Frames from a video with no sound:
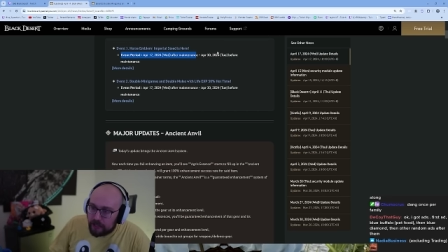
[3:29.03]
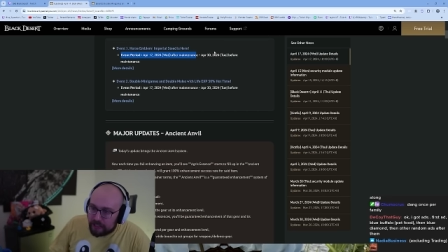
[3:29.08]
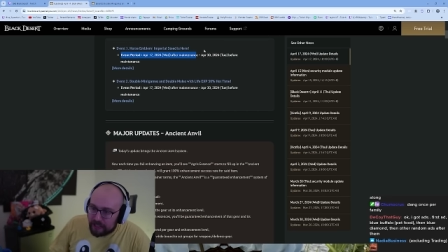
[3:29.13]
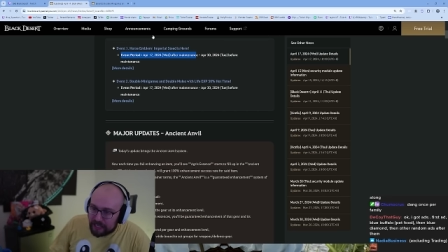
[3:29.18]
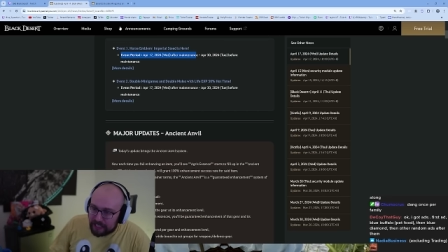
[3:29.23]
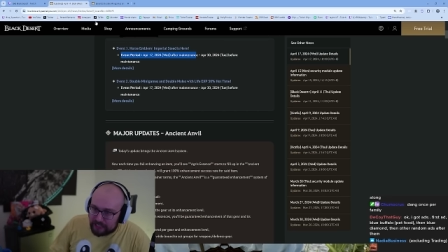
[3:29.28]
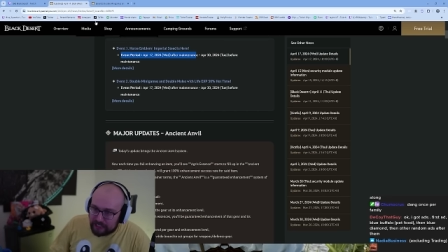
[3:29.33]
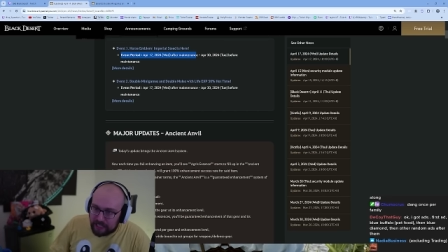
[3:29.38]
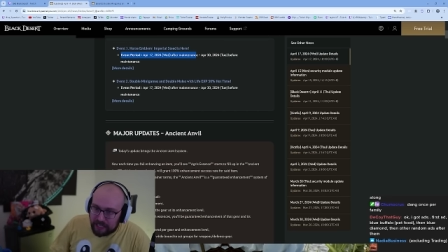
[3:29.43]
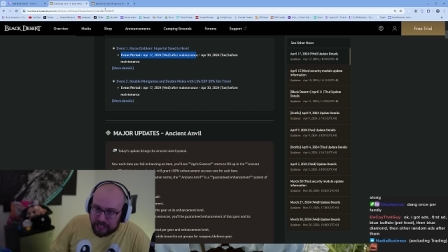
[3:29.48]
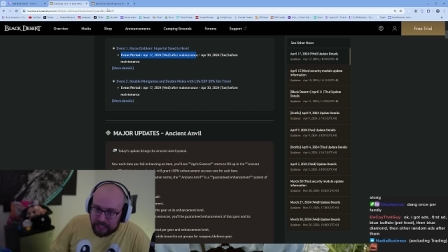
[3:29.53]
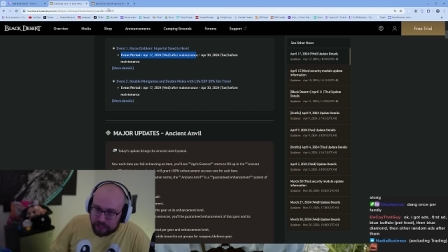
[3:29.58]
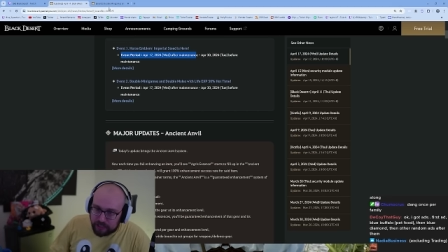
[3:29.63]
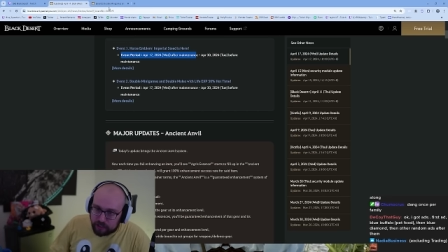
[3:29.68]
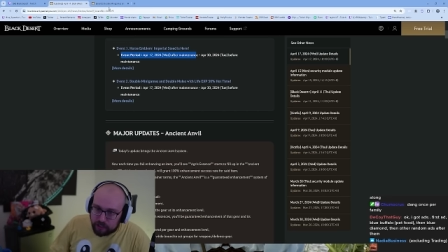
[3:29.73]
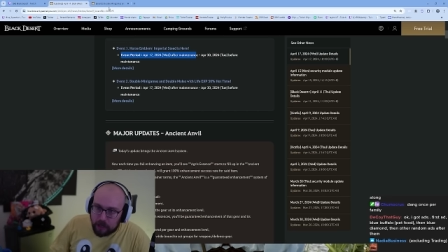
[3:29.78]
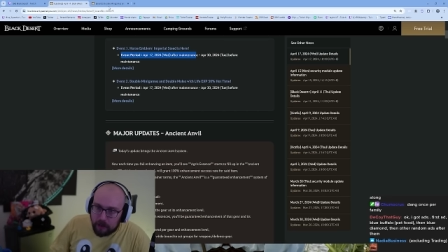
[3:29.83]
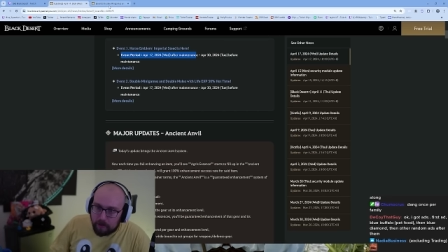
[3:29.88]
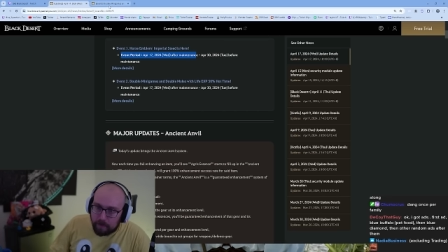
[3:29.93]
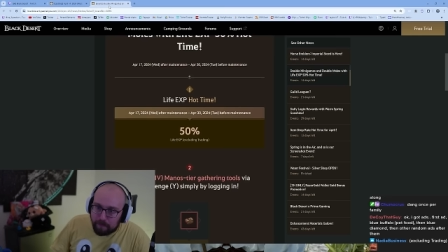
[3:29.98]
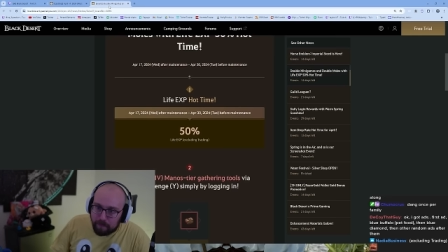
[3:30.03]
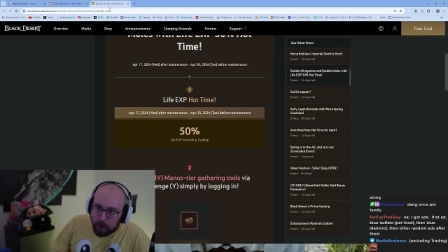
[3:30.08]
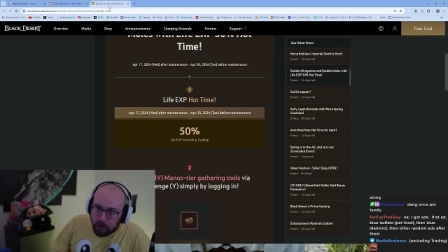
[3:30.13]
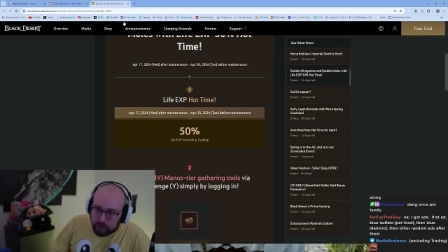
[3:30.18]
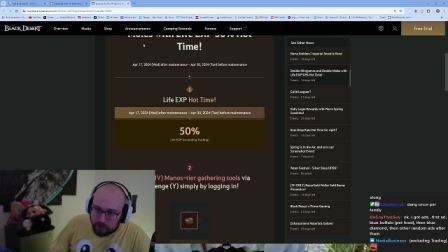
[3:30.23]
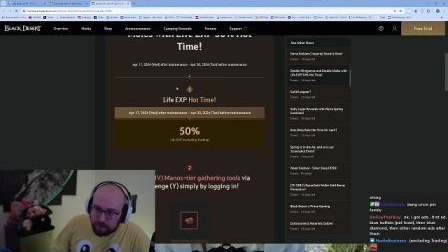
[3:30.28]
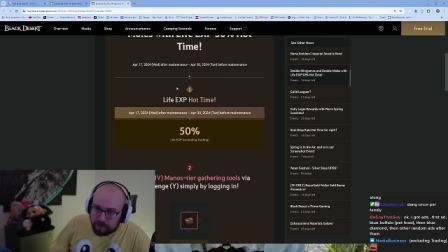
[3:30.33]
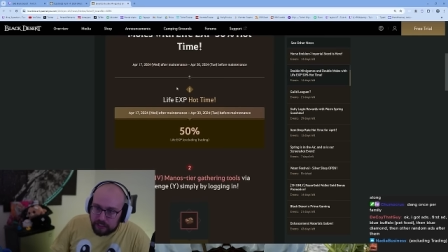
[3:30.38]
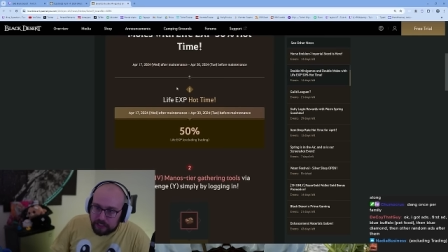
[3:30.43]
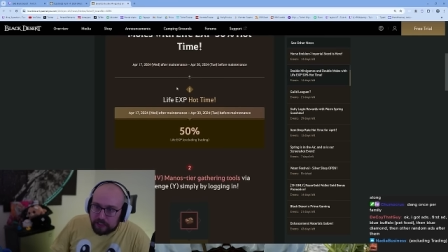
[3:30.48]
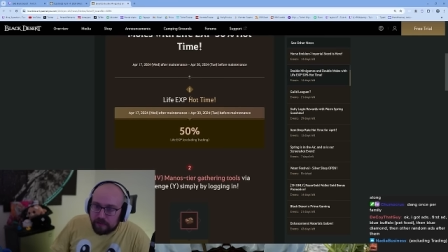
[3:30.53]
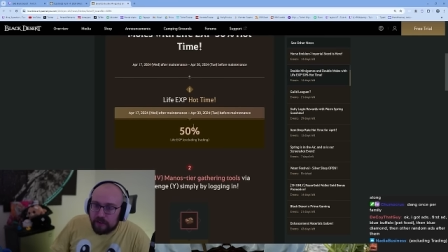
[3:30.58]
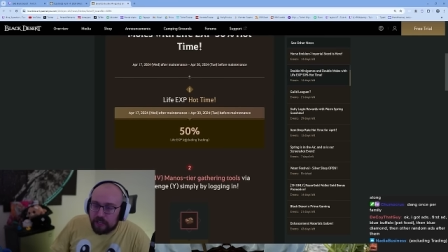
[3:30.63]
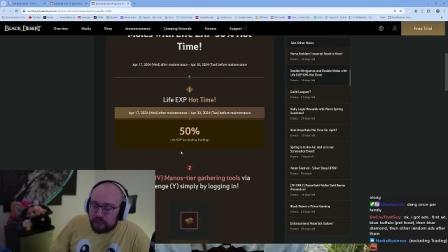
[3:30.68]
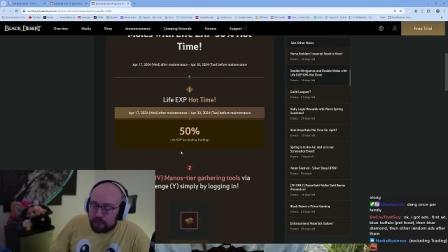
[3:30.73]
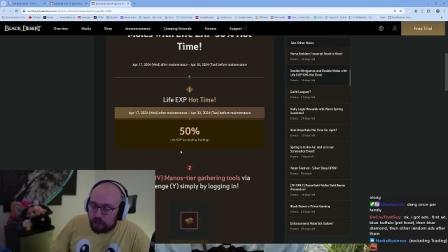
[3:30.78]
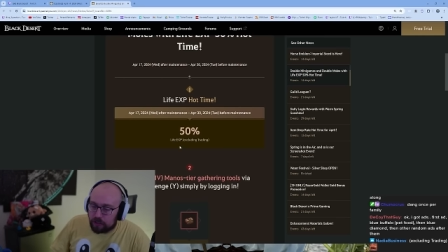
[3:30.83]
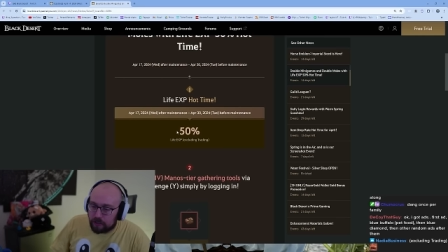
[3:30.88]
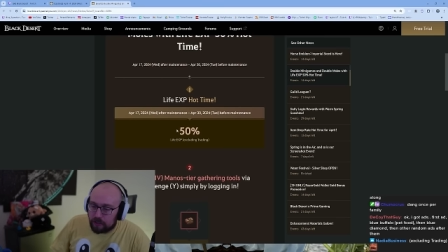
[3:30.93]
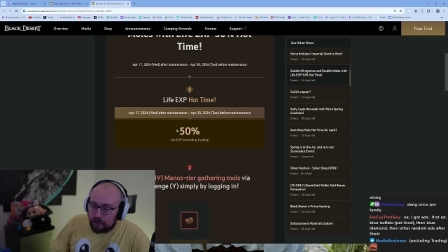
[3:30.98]
Yes, it is. Both of these
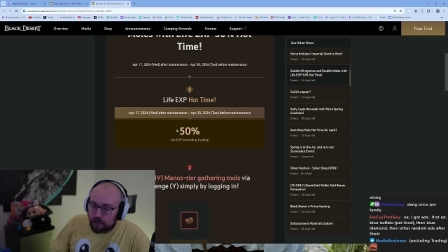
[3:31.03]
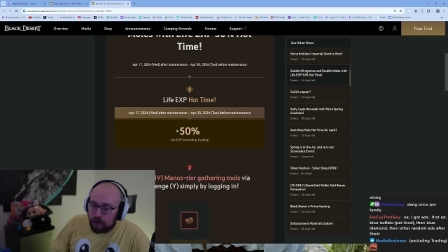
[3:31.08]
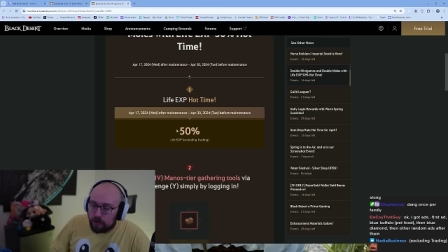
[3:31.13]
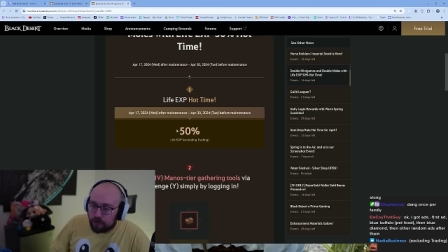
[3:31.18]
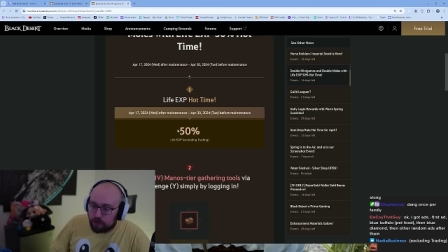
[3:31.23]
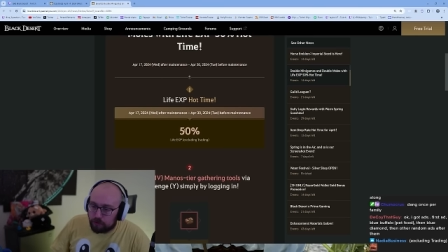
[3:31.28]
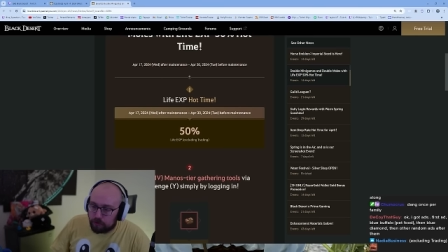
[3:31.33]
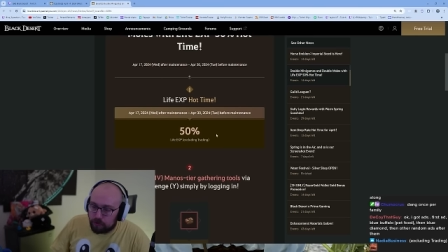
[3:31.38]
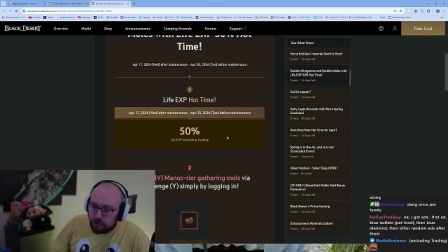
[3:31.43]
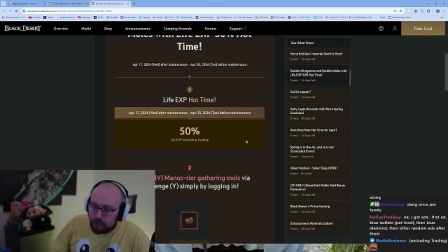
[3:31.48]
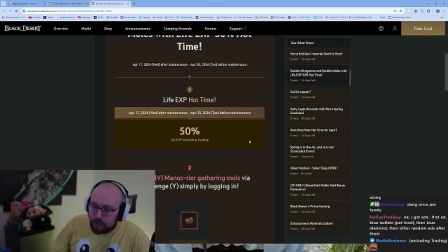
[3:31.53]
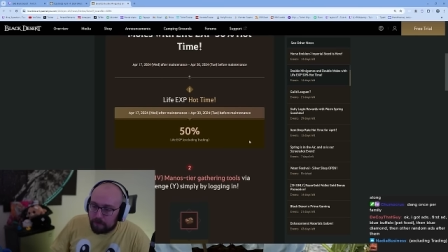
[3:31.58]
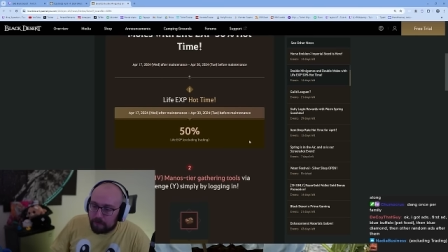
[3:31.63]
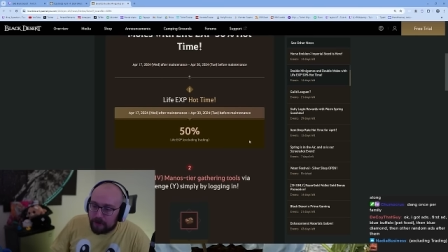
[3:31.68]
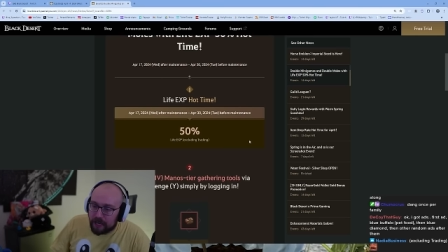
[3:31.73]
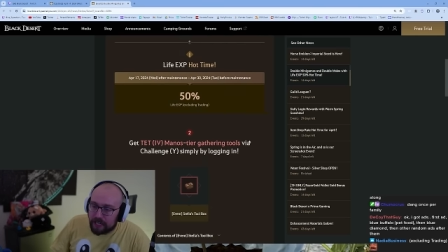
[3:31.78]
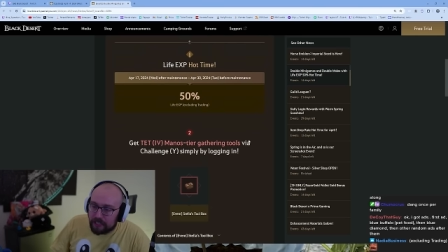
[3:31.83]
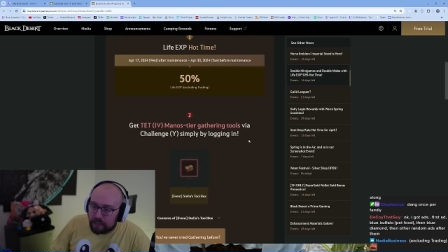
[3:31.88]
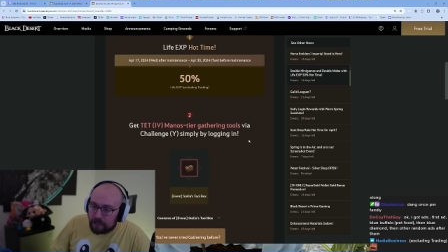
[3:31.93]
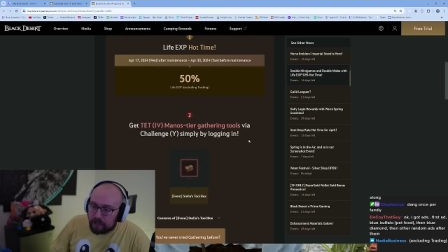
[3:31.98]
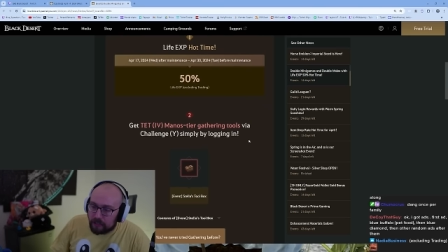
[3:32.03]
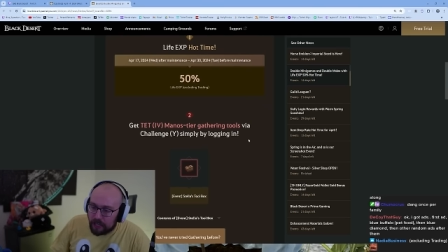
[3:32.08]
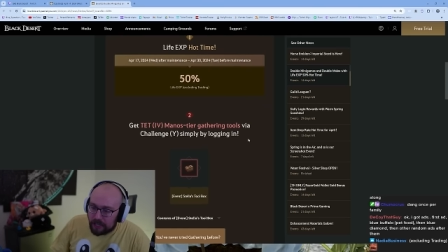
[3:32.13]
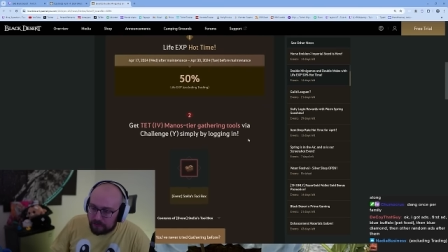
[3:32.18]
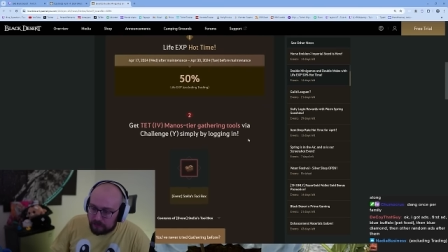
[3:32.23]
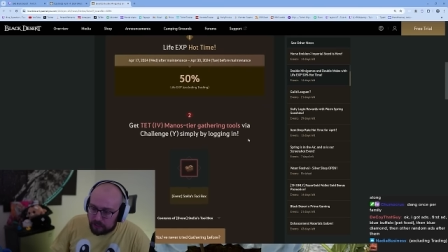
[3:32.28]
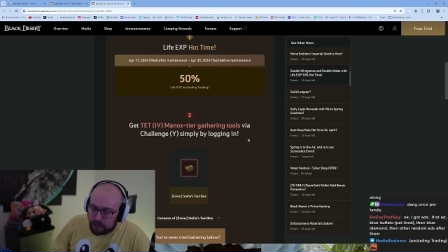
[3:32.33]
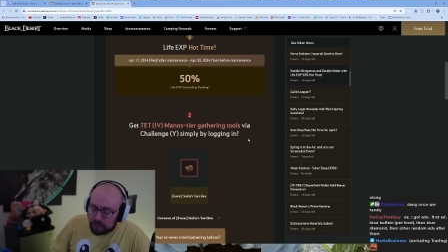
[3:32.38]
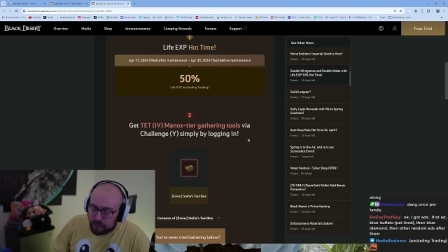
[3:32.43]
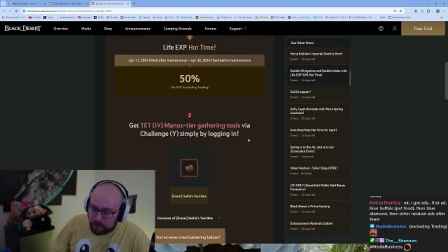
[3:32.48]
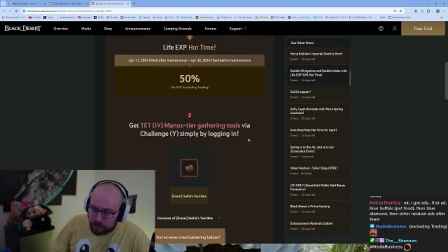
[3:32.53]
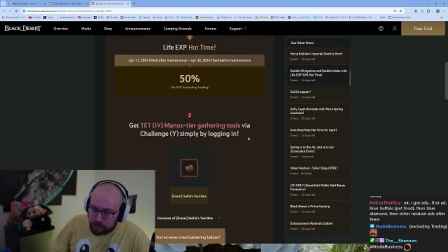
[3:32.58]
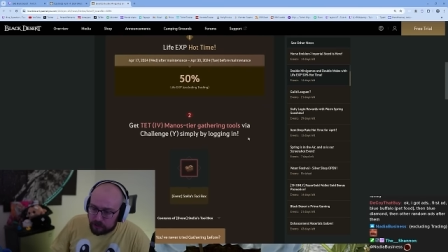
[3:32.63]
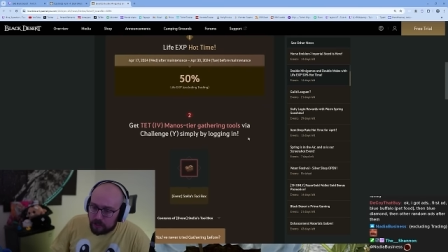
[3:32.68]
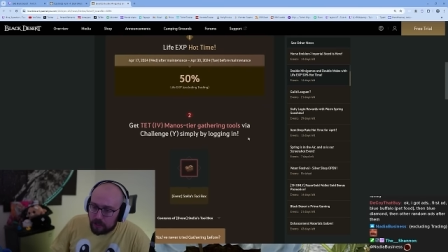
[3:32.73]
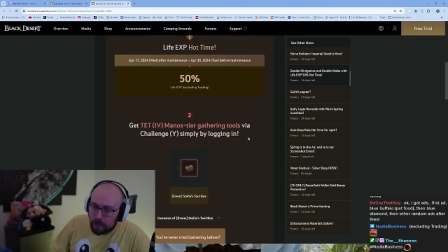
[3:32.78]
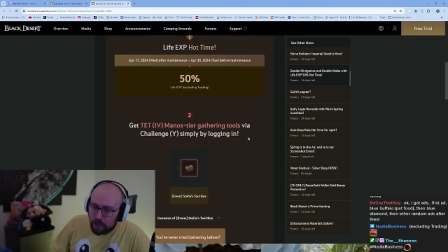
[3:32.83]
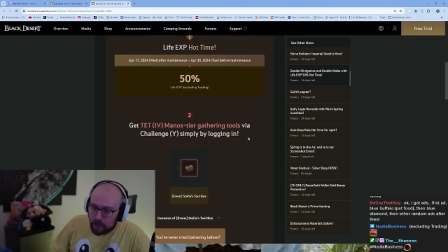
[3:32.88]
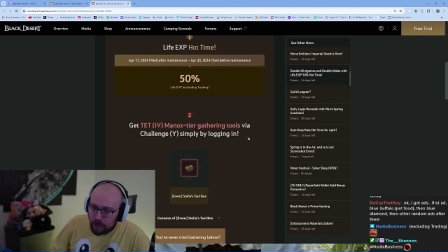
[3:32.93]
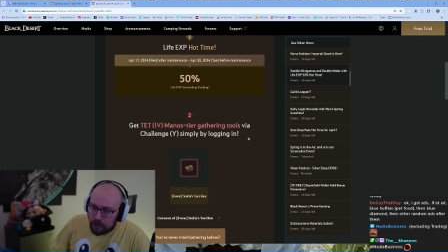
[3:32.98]
events are going to go through the combining the life skills
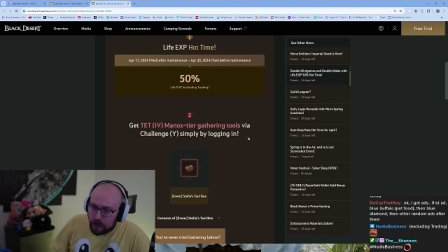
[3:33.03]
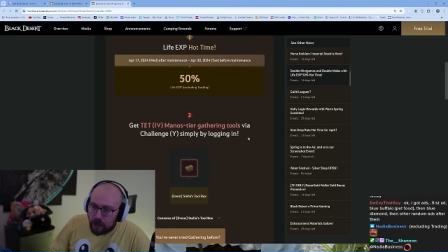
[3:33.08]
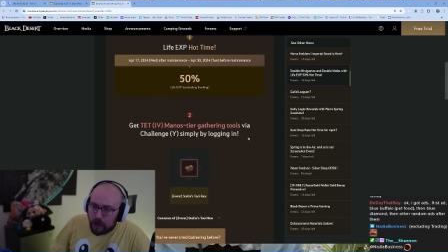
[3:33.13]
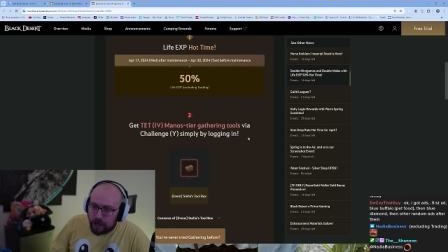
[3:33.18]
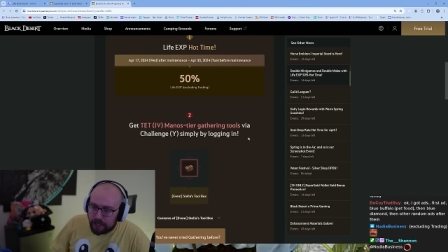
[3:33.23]
uh,